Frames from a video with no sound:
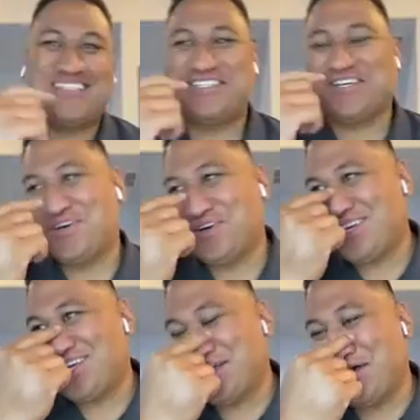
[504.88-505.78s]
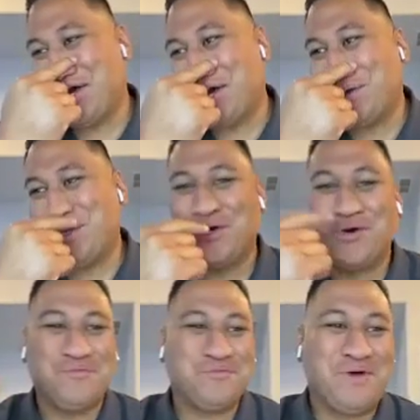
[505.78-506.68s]
So
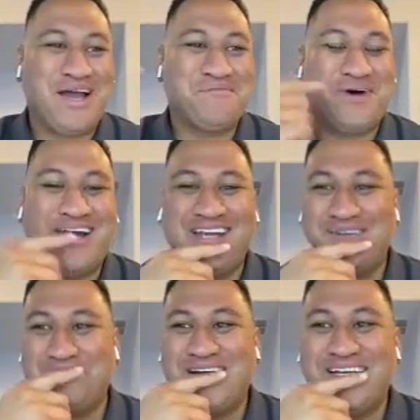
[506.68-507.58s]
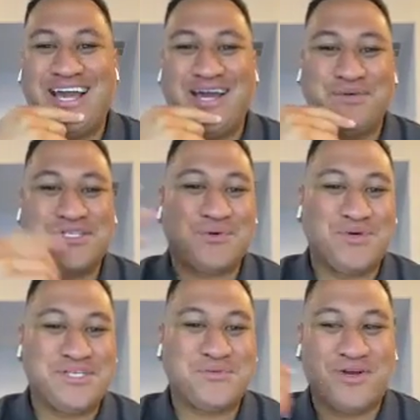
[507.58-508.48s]
my dad was
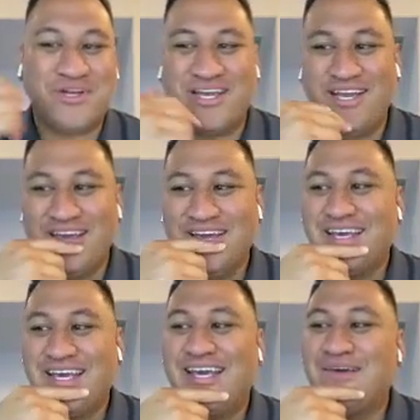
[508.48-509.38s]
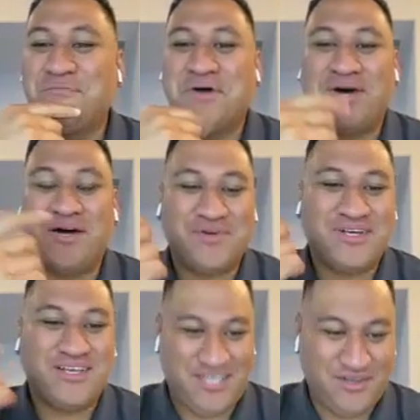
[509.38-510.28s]
always working, and my
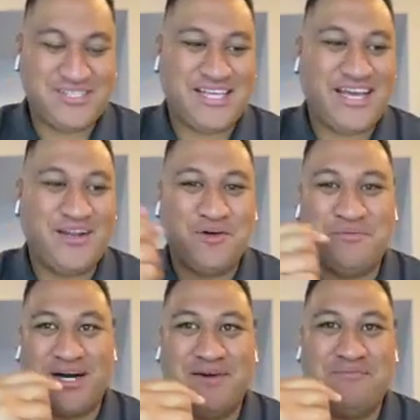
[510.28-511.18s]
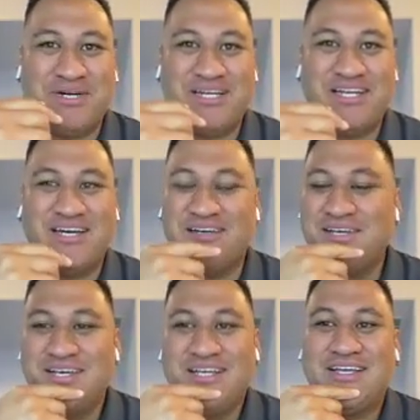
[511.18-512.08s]
mama, stay-at-home mom, but I
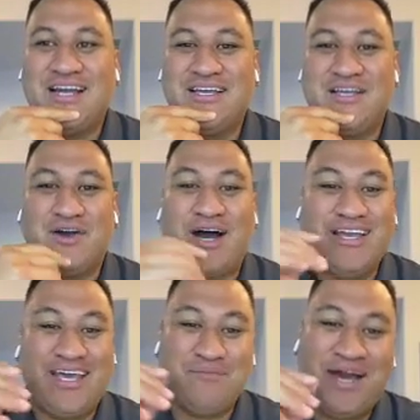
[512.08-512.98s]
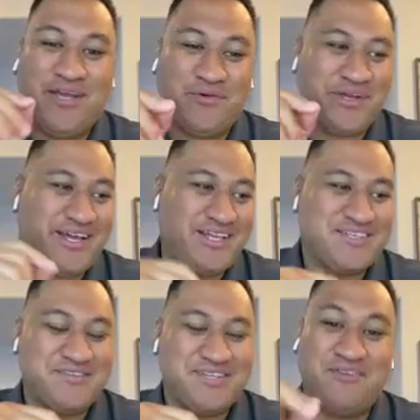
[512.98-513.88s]
get my
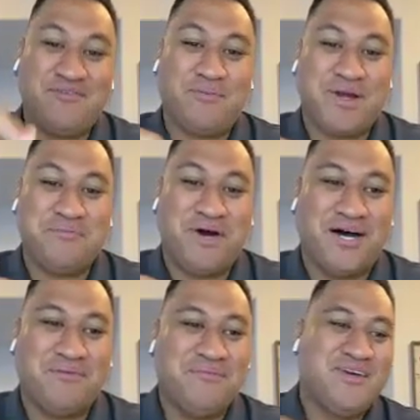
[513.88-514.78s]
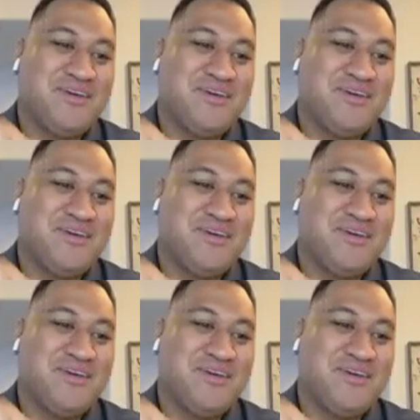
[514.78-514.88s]
creativity from my mom.